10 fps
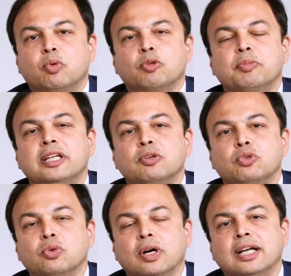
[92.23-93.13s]
would be due
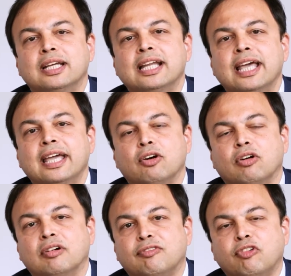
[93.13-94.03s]
to a delay
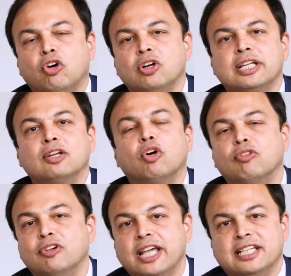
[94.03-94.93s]
or a fault in
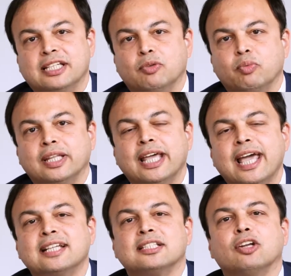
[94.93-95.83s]
ovulation, where the
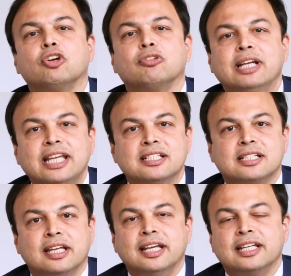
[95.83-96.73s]
eggs are not
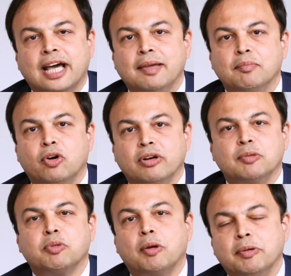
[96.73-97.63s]
released in time or in
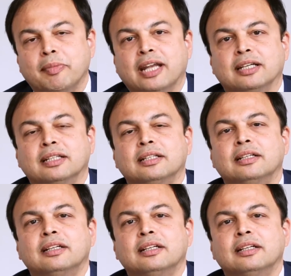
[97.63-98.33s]
a proper manner.